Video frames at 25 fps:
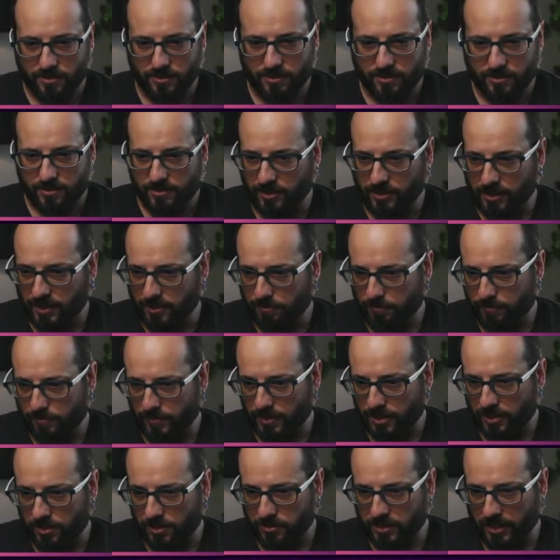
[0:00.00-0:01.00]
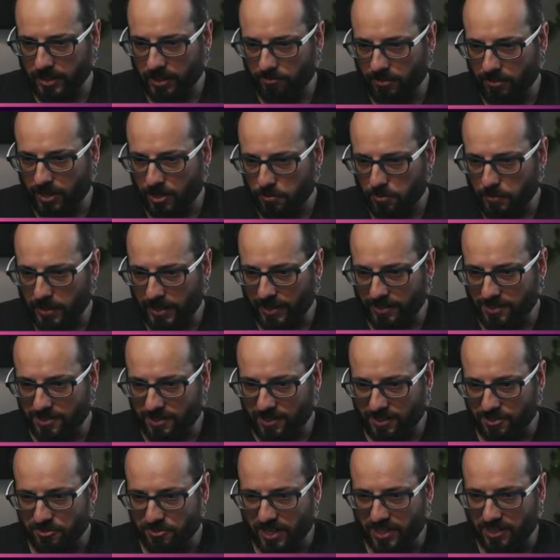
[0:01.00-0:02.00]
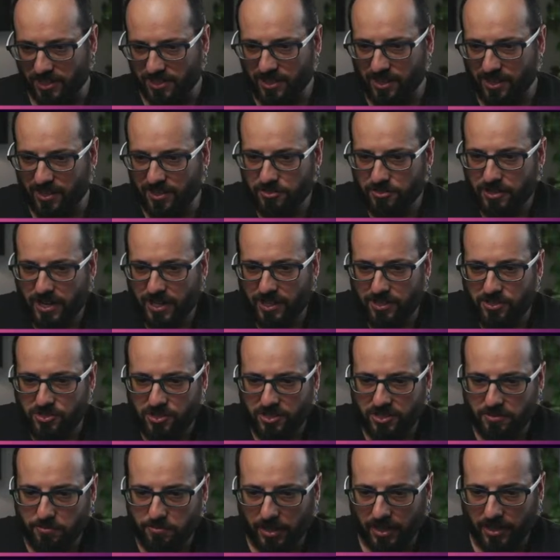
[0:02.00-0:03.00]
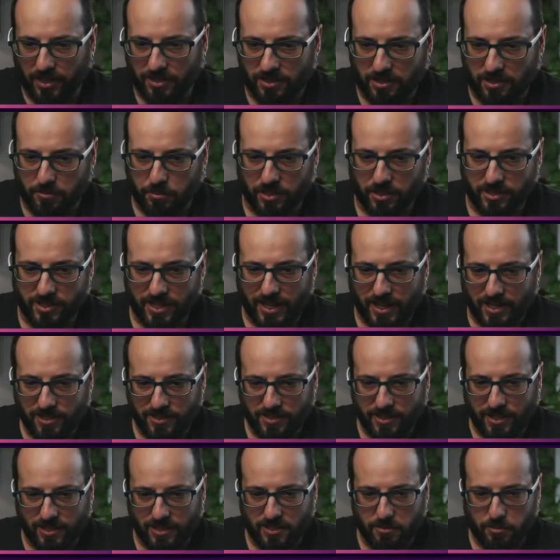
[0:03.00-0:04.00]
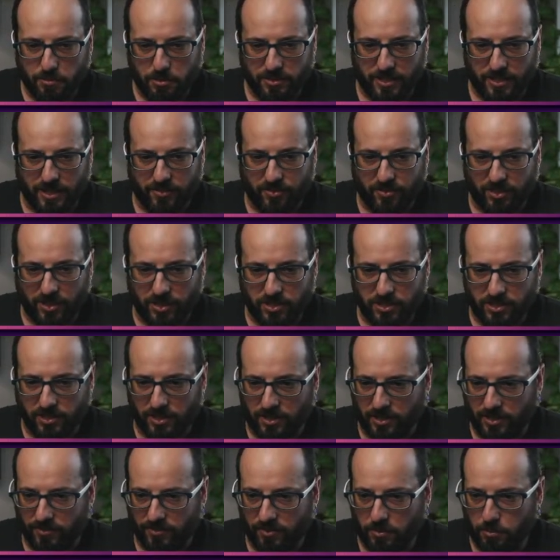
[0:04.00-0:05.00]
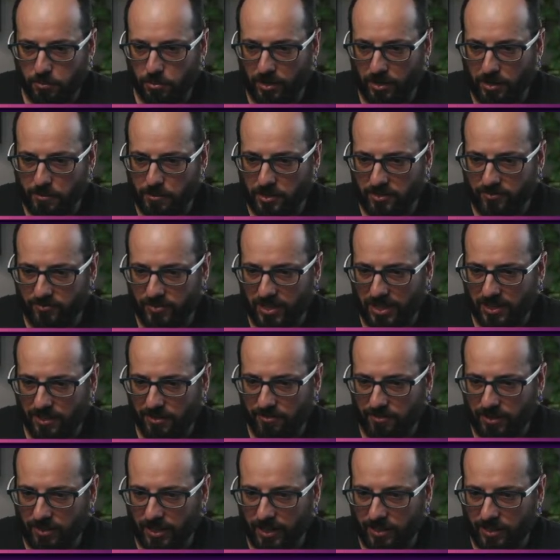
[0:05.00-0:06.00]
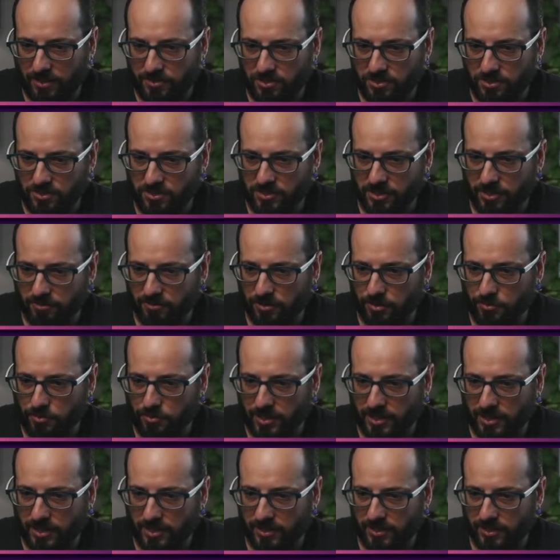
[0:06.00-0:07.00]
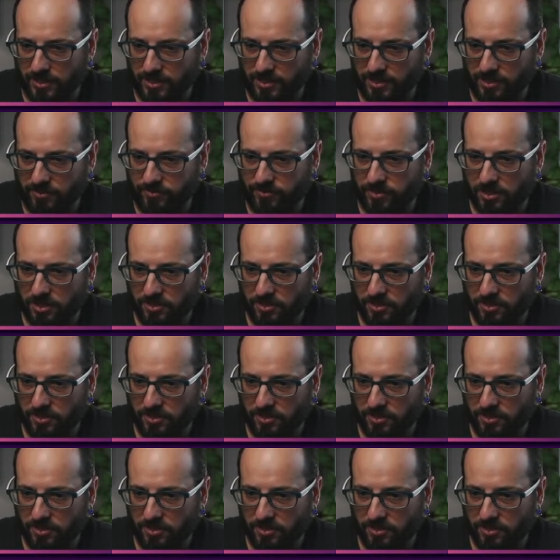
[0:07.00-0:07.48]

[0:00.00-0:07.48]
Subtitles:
Yep. Okay, router bias contract. Contract just means the precise testable definition of the parameter valid range 0, 1, default